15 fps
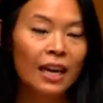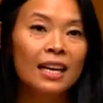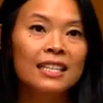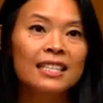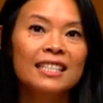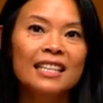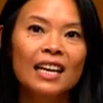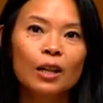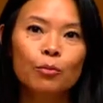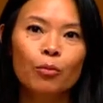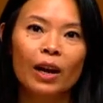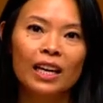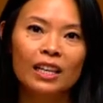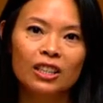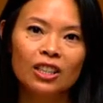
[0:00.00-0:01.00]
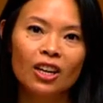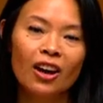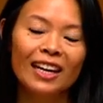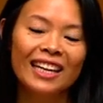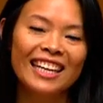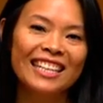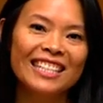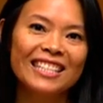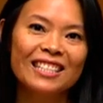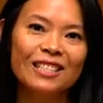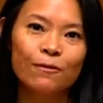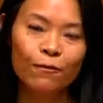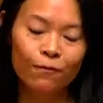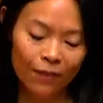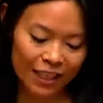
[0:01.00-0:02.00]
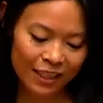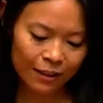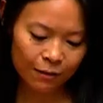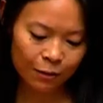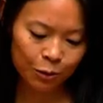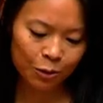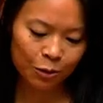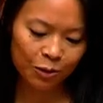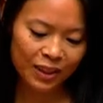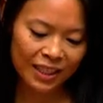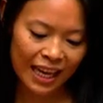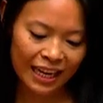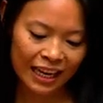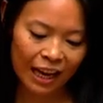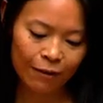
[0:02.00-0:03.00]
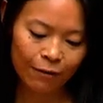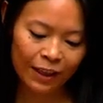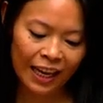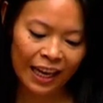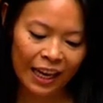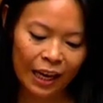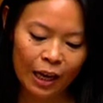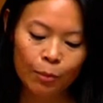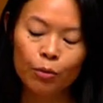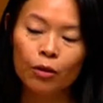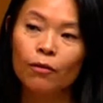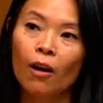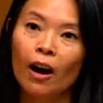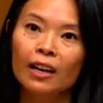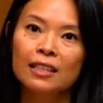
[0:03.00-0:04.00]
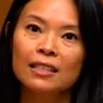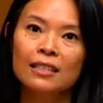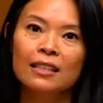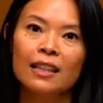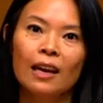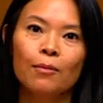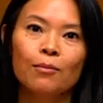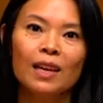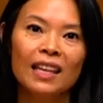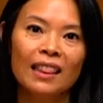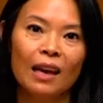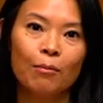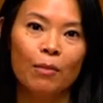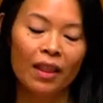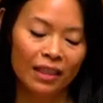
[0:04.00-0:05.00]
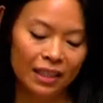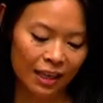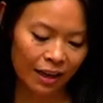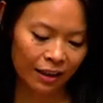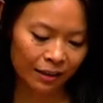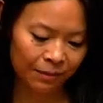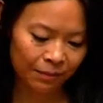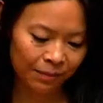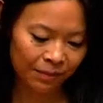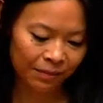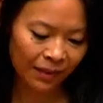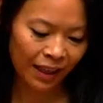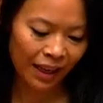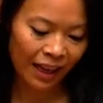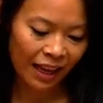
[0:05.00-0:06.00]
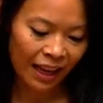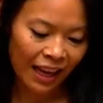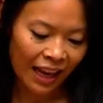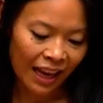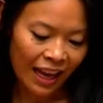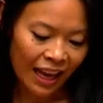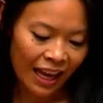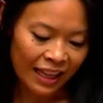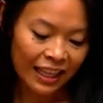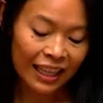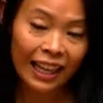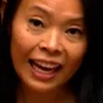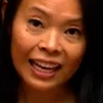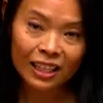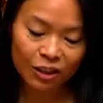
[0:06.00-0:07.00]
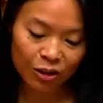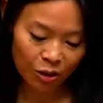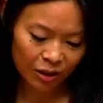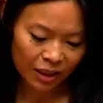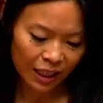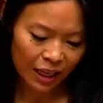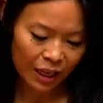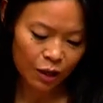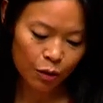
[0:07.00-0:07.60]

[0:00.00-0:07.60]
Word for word: celebrate Chinese festivals, and have care provided to them in their mother tongue. The late Dr.